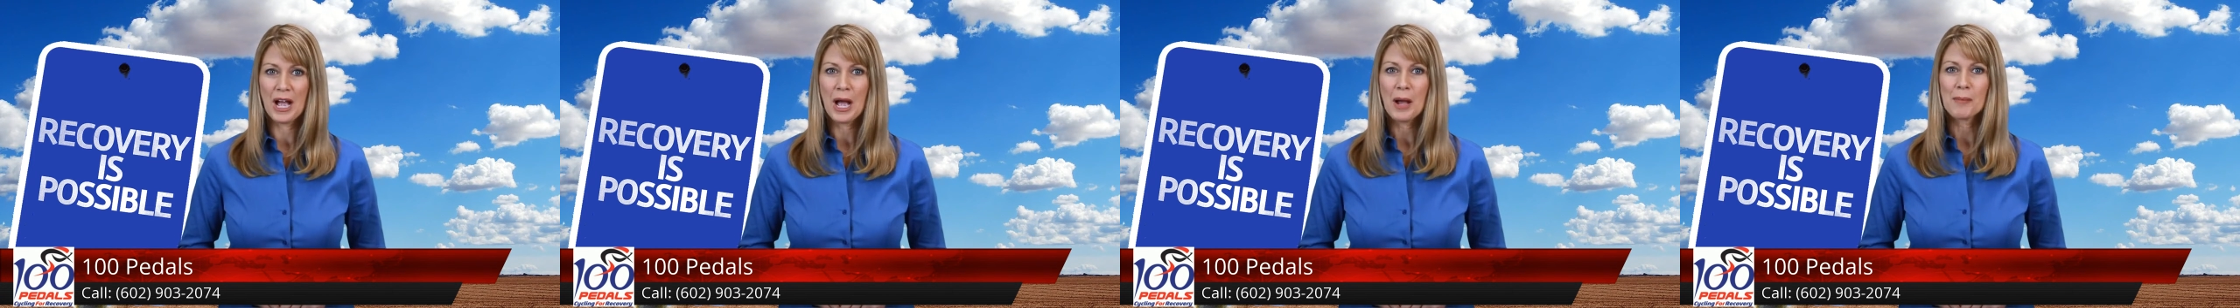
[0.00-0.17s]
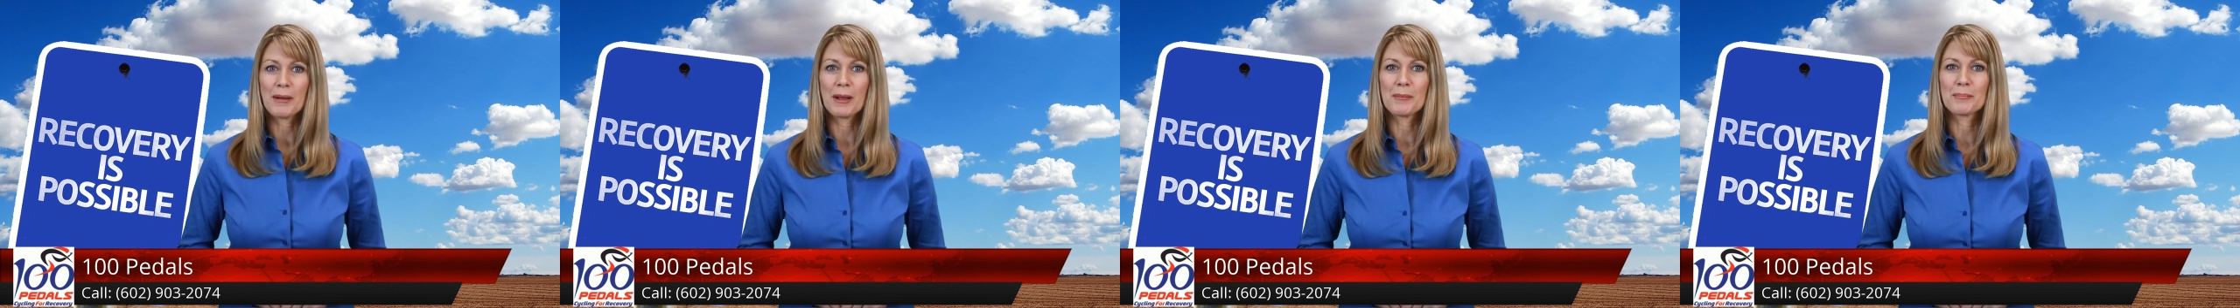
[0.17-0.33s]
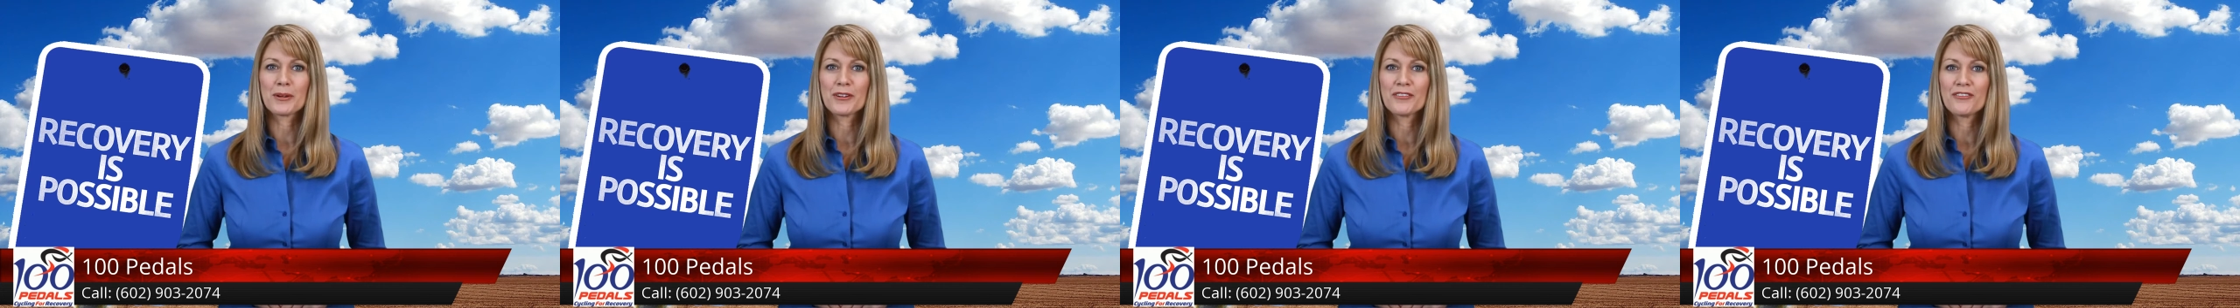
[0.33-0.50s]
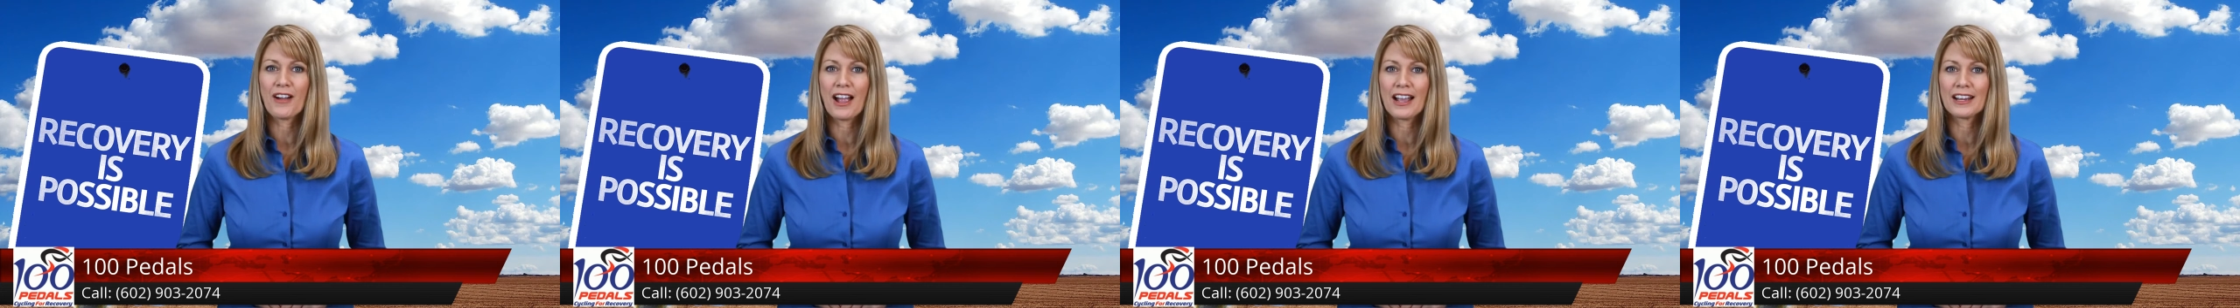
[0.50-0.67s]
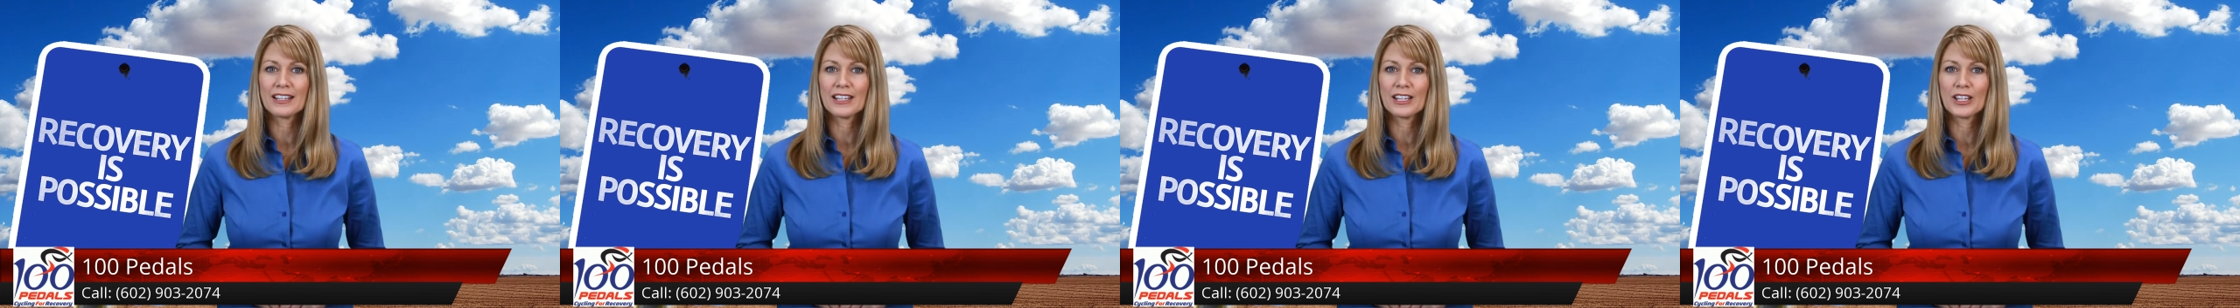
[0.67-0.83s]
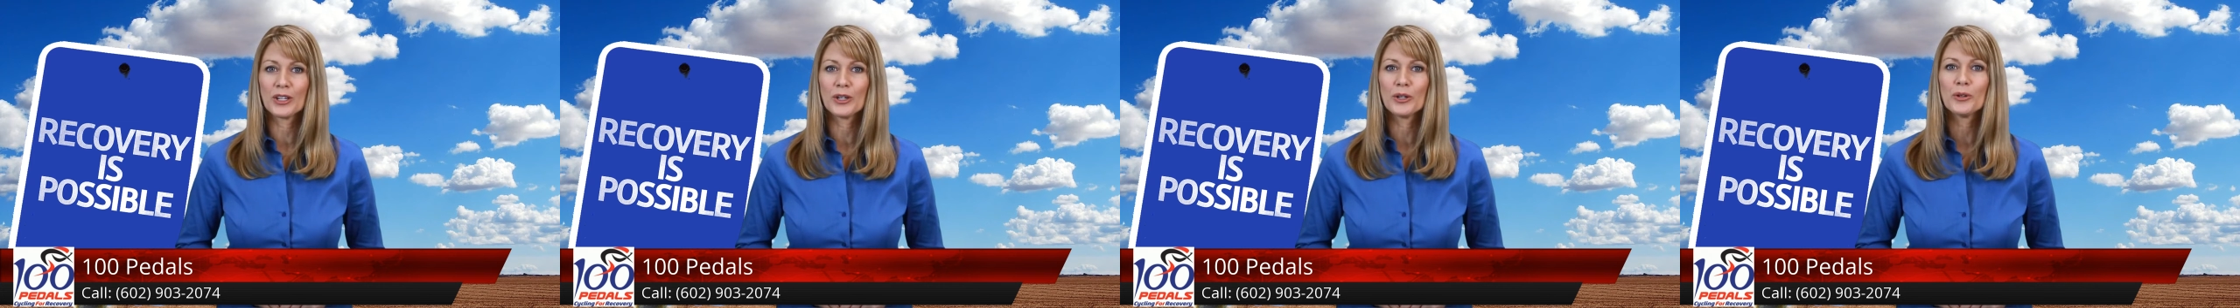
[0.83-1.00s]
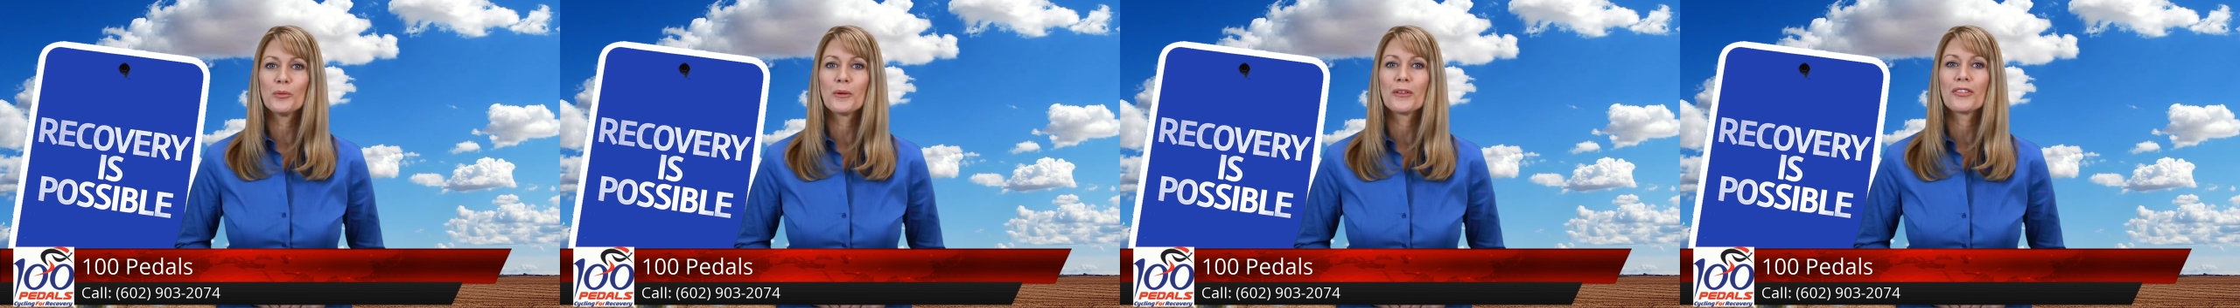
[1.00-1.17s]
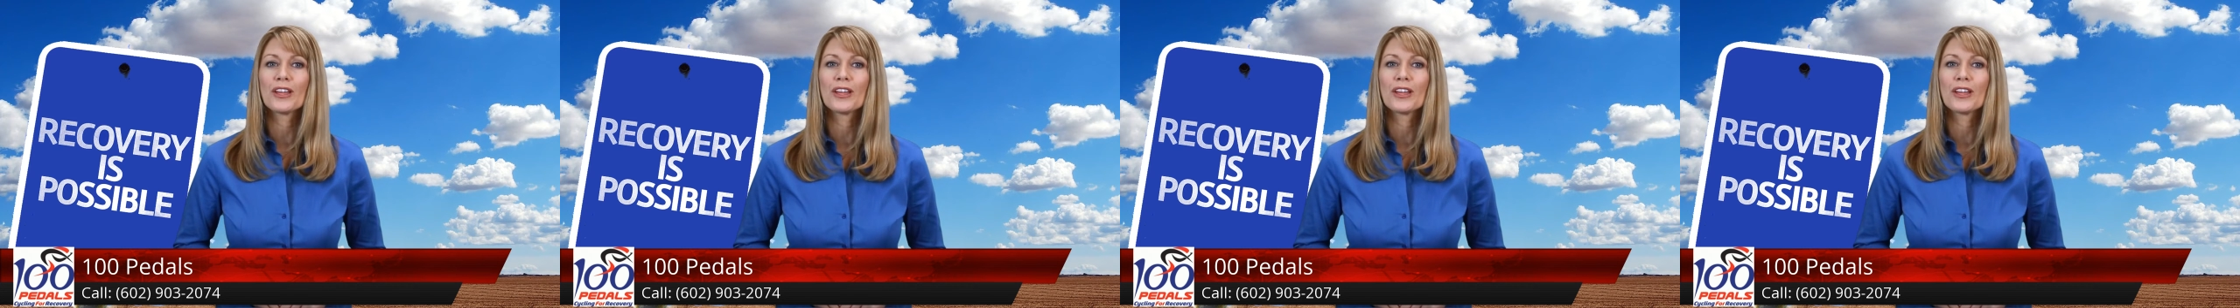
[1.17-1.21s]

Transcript: by providing you with